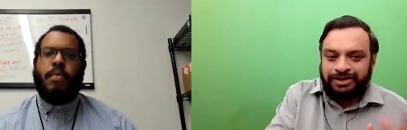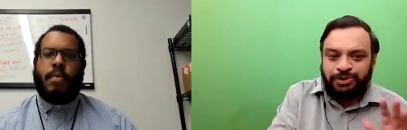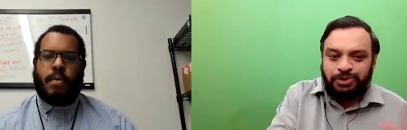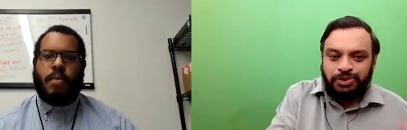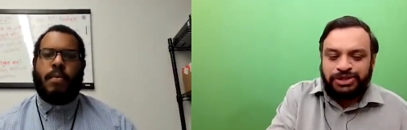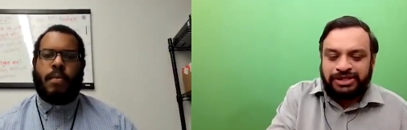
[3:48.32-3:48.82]
Speaker 1: the
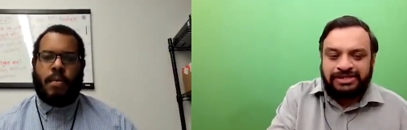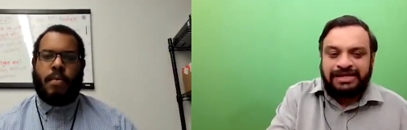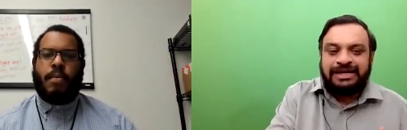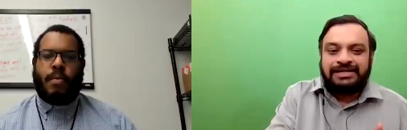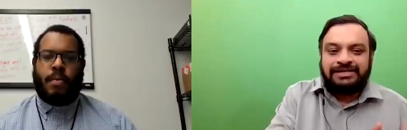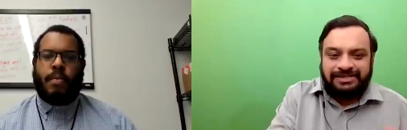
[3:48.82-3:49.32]
crucial
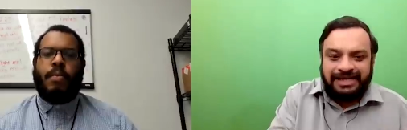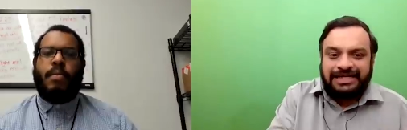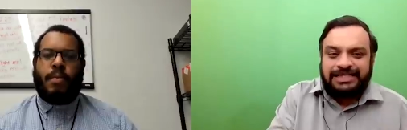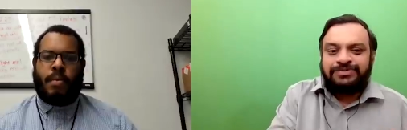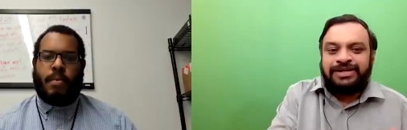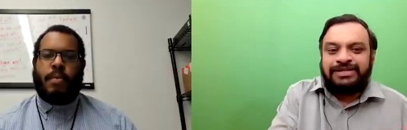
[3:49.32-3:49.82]

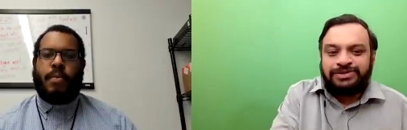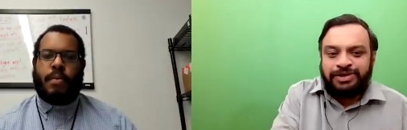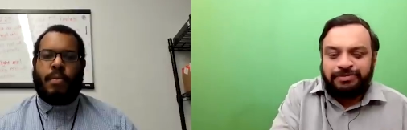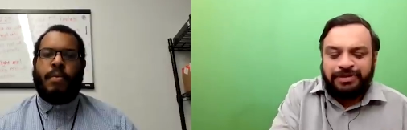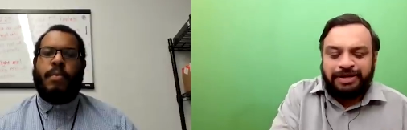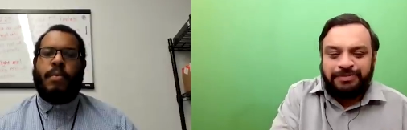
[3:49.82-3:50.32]
states where there's
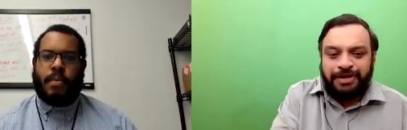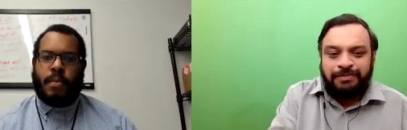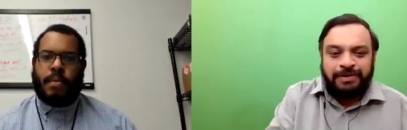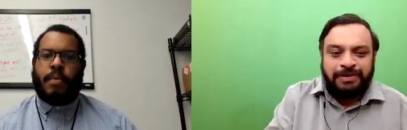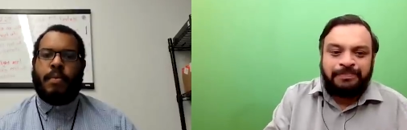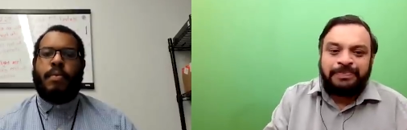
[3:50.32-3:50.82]
going to be a
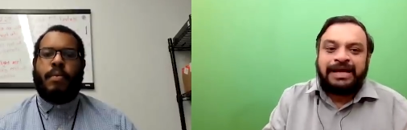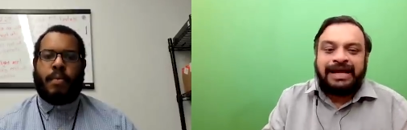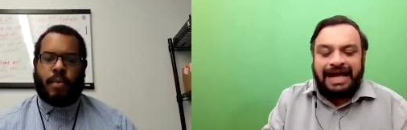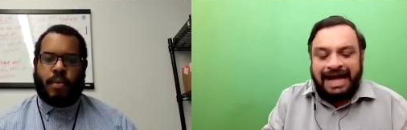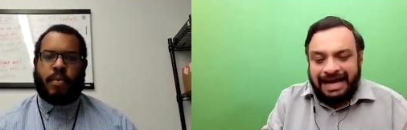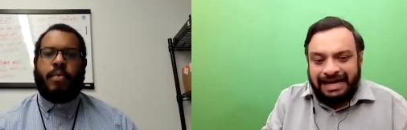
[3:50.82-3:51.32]
problem?
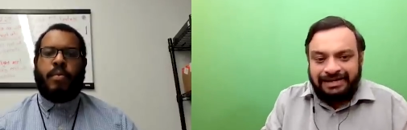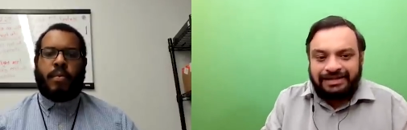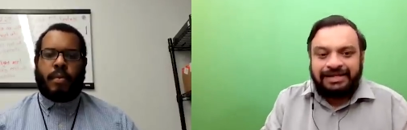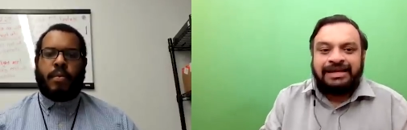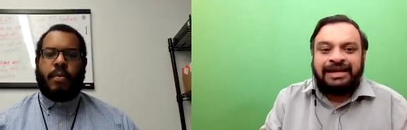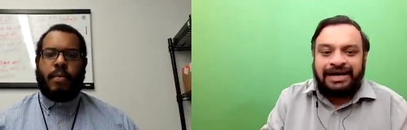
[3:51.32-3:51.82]

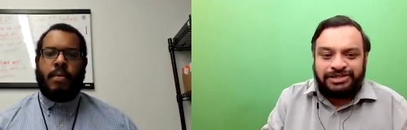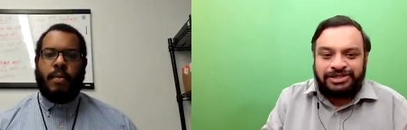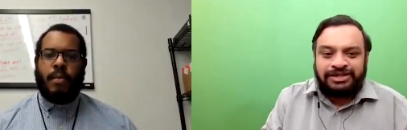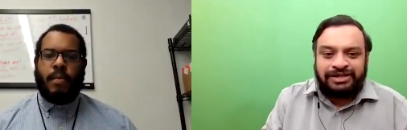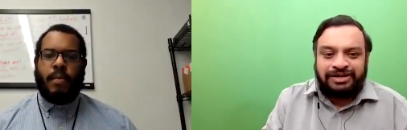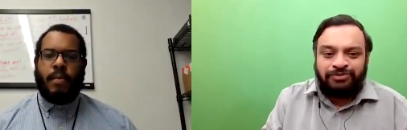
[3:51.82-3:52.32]
And the
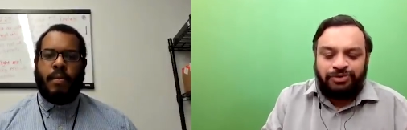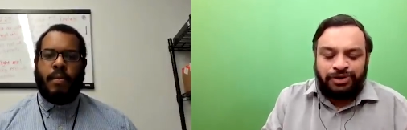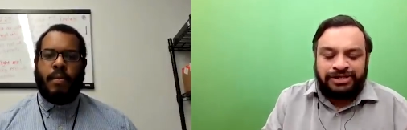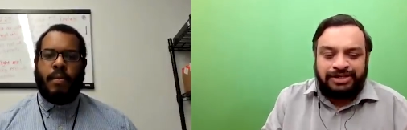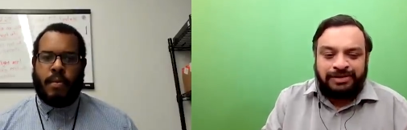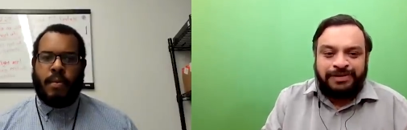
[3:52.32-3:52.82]
larger
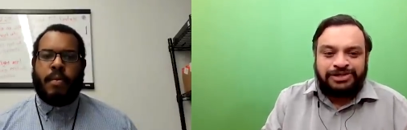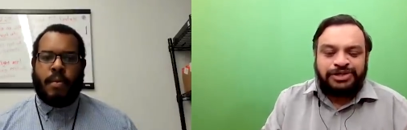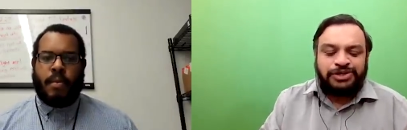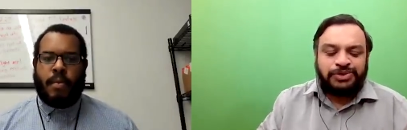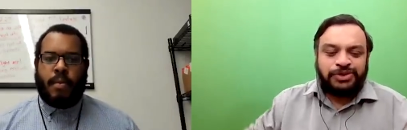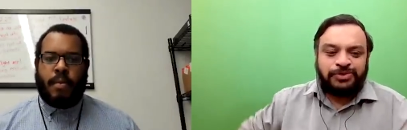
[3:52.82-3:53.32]
voter
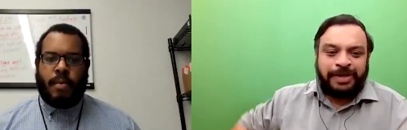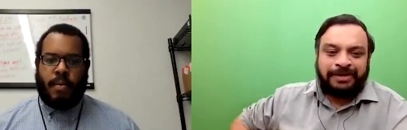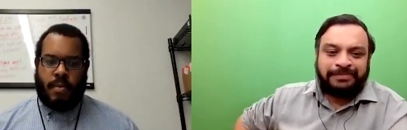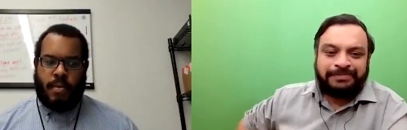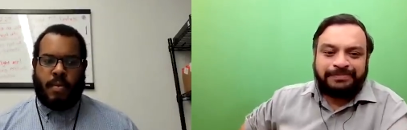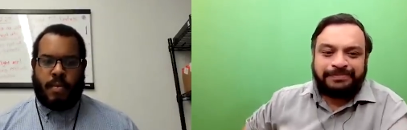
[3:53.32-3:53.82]
suppression issue as
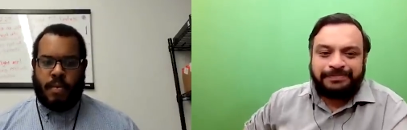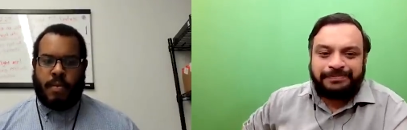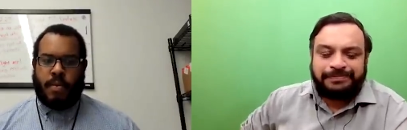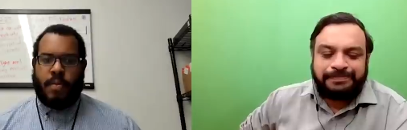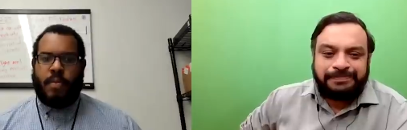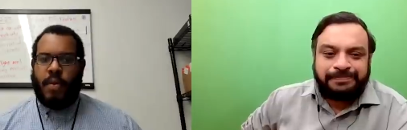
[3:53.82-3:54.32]
well.
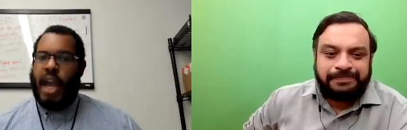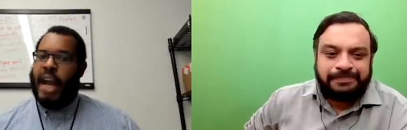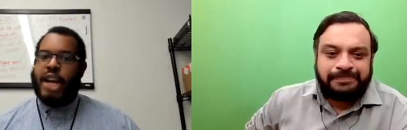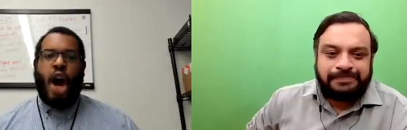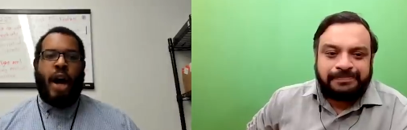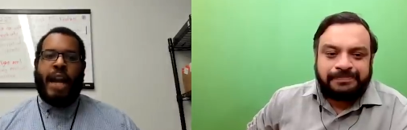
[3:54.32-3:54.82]
Speaker 2: Yeah,
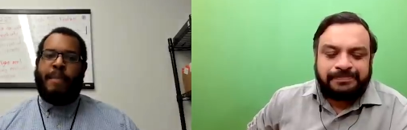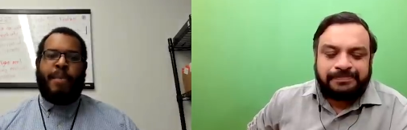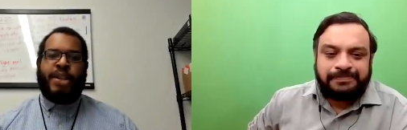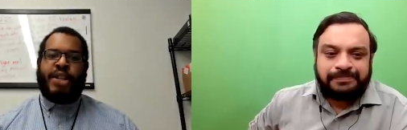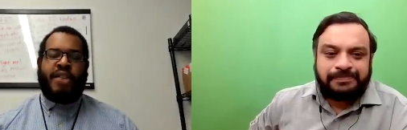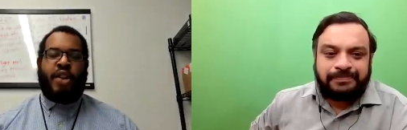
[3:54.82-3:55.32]
no, and I
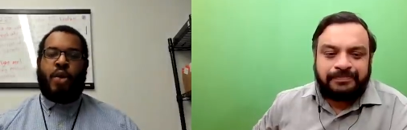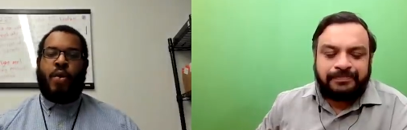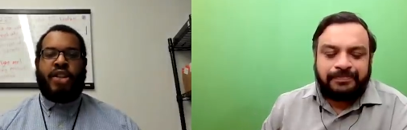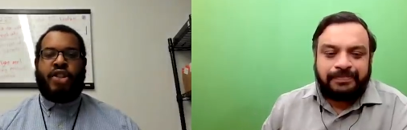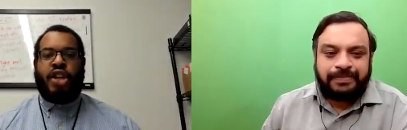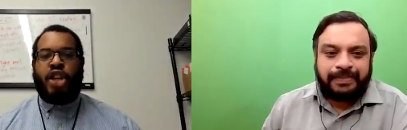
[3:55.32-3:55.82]
appreciate the
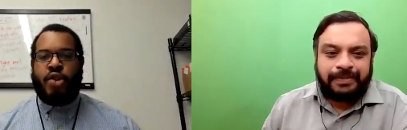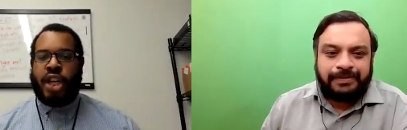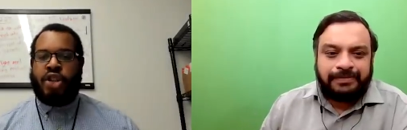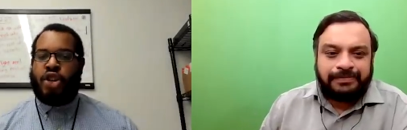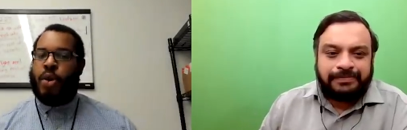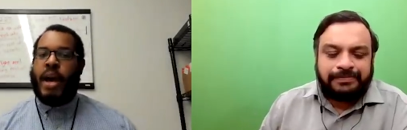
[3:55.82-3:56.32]
question. Huge
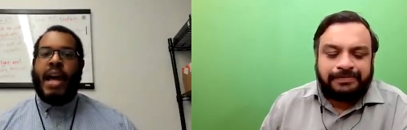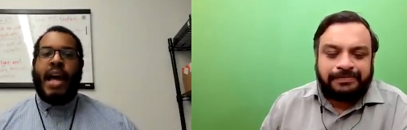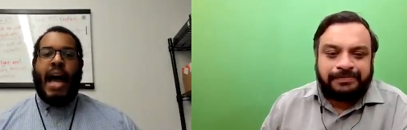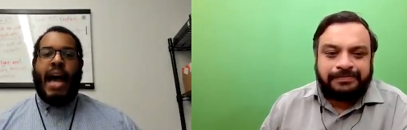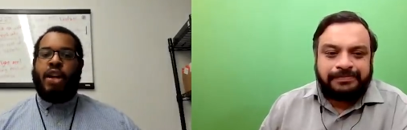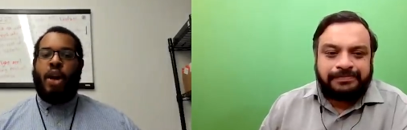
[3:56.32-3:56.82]
issue.
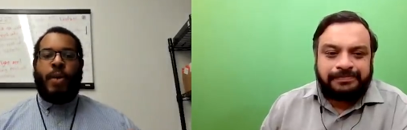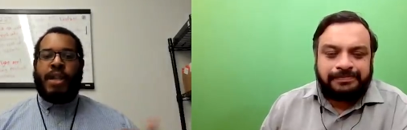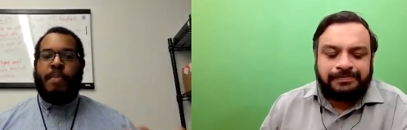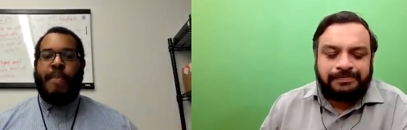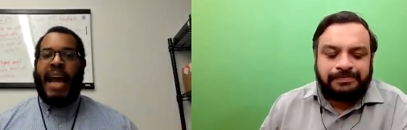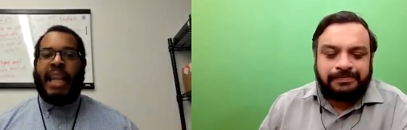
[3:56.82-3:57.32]
Uh, you know, with the
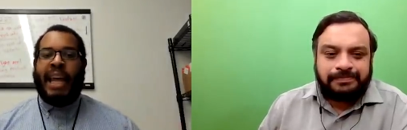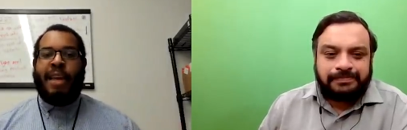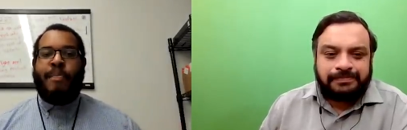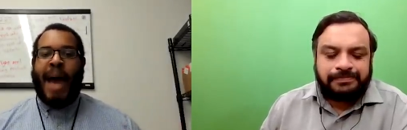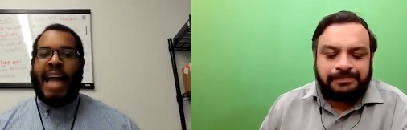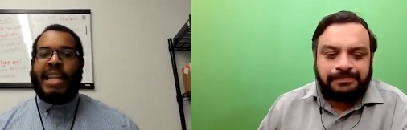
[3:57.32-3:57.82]
mail in
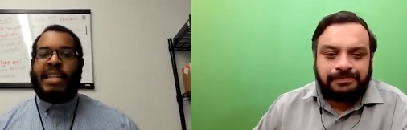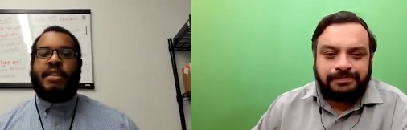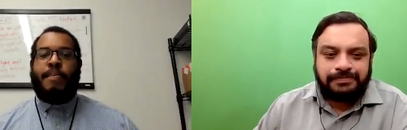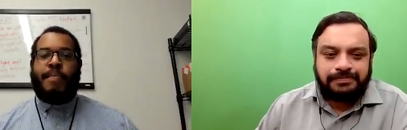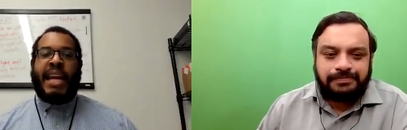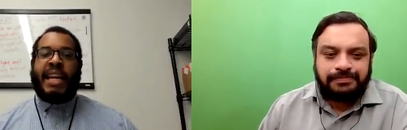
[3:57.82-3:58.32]
ballots, the
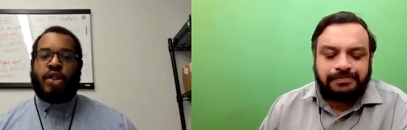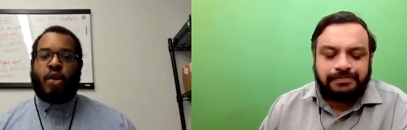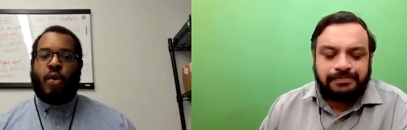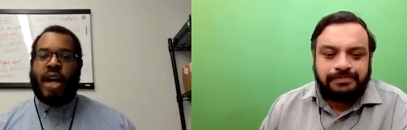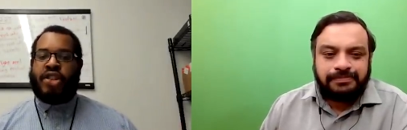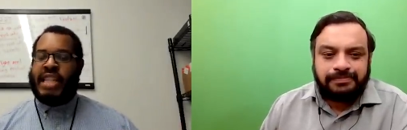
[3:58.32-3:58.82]
biggest
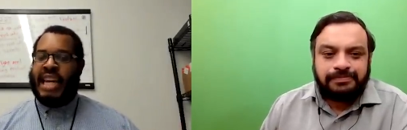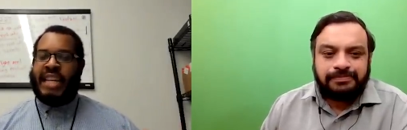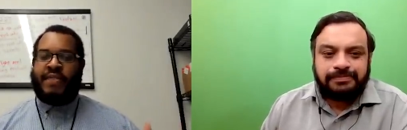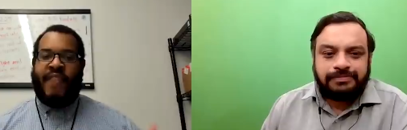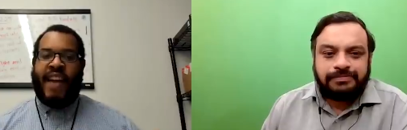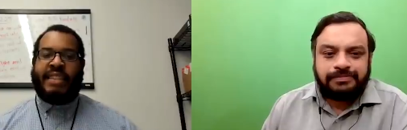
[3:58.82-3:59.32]
question that is
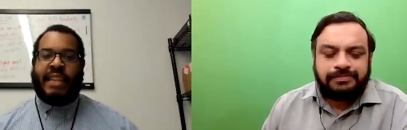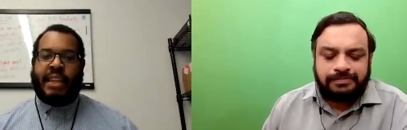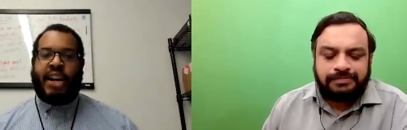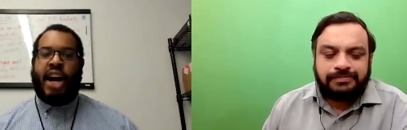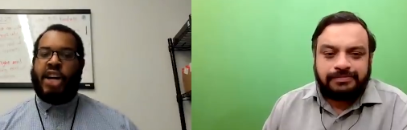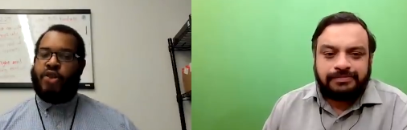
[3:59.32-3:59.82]
facing the
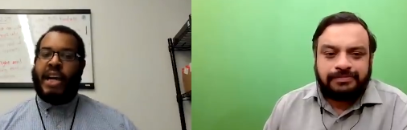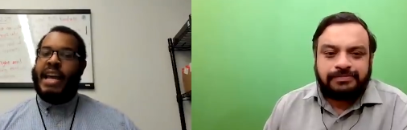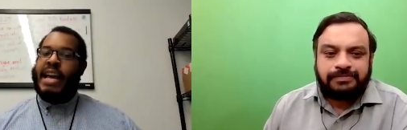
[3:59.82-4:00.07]
country,